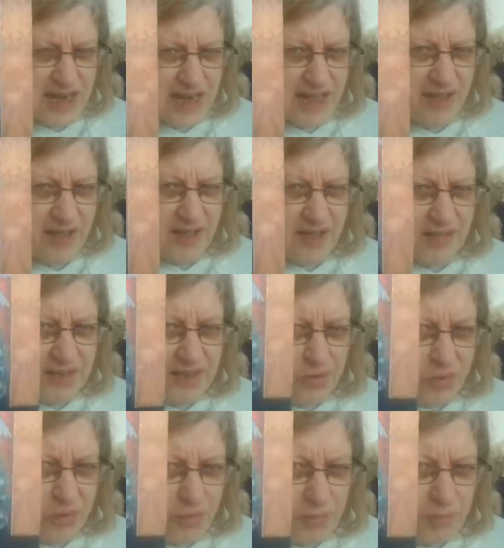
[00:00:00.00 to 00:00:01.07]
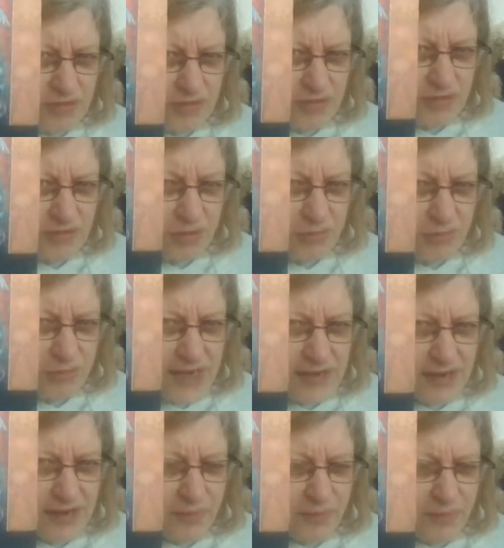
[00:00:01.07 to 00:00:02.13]
in here that you could almost do the
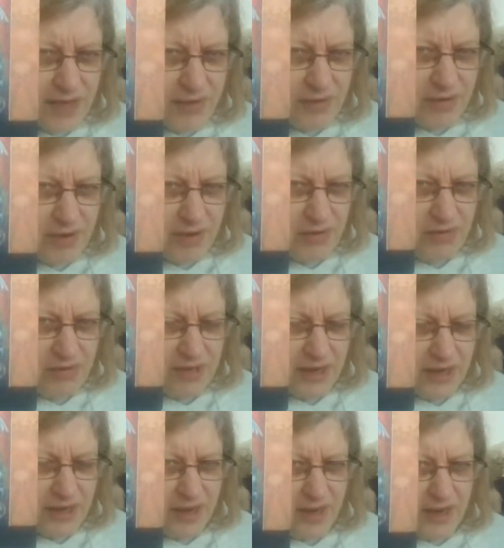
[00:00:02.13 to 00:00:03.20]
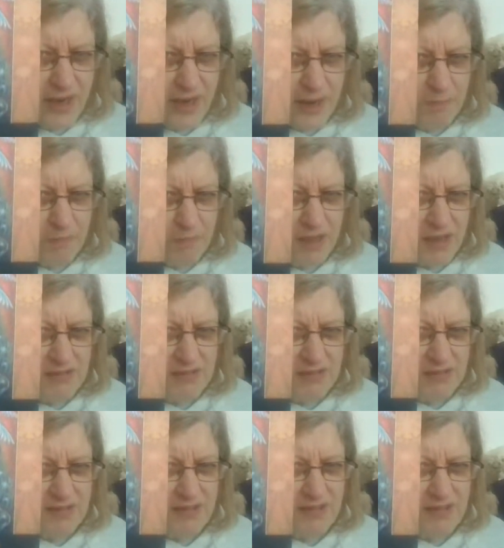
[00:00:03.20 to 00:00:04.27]
reading without using
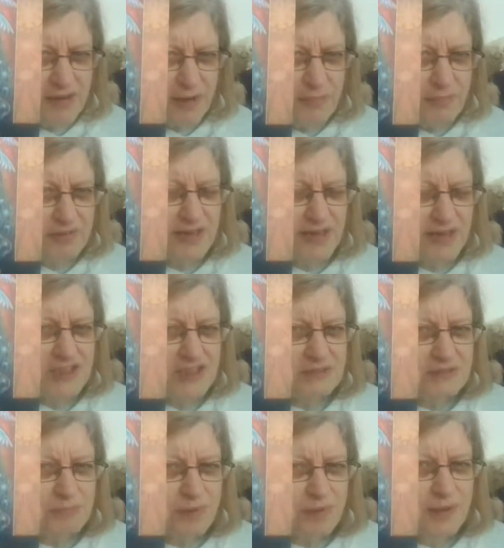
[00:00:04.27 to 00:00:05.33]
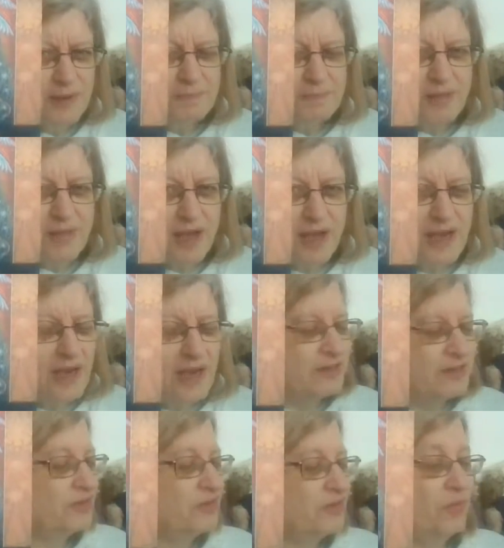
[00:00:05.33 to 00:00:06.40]
Izzy's interpretation, but I
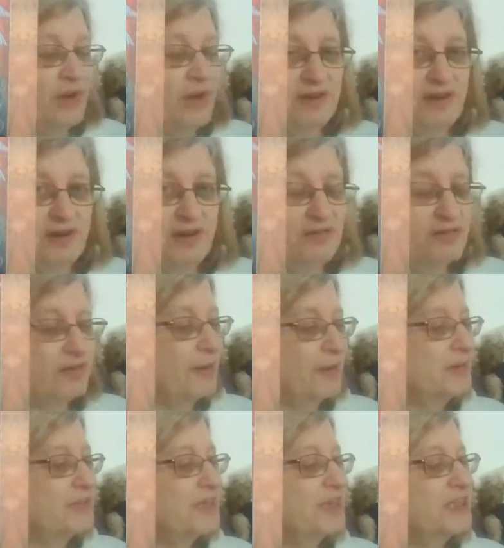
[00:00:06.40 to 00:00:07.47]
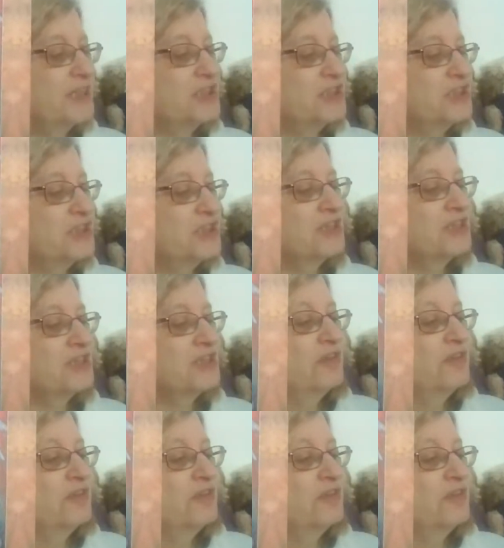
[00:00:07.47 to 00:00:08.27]
like to read her interpretations.